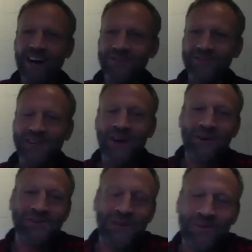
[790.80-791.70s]
You know,
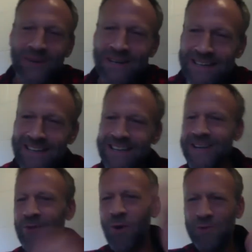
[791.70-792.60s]
sort of,
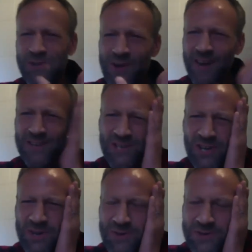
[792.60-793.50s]
what would you rather
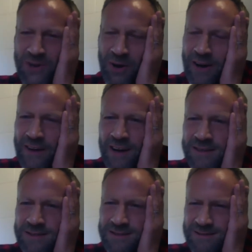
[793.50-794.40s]
choose? You know, a
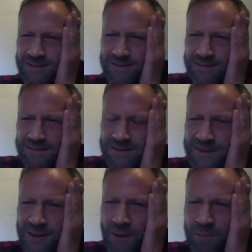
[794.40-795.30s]
nice,
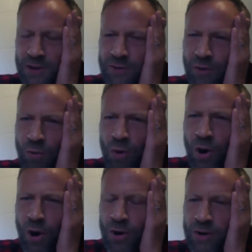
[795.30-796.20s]
you know, beautiful
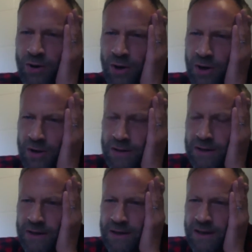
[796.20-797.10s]
walk, or,
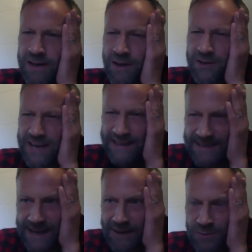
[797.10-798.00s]
you know, getting
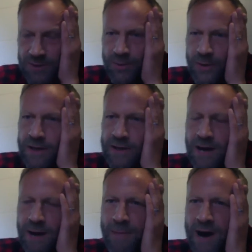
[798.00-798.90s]
down to
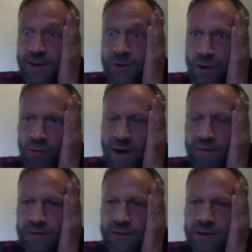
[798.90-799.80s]
a micro
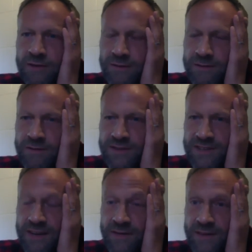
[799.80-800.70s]
level and
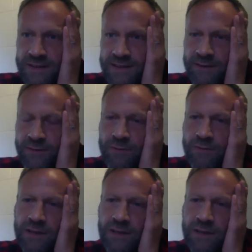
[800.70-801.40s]
seeing things differently,